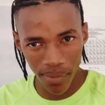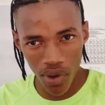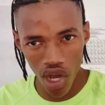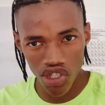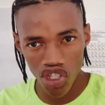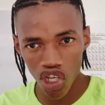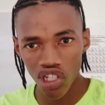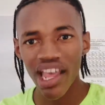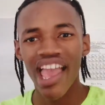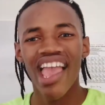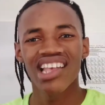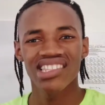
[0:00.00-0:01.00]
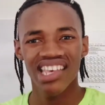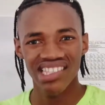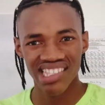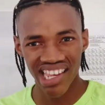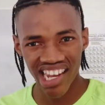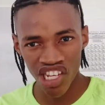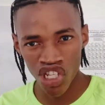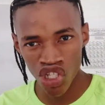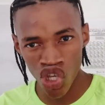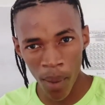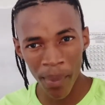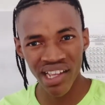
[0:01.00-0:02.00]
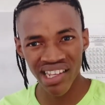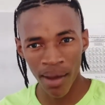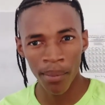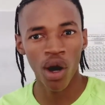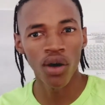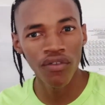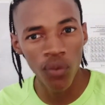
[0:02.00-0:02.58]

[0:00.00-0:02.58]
proton, it has an atomic number of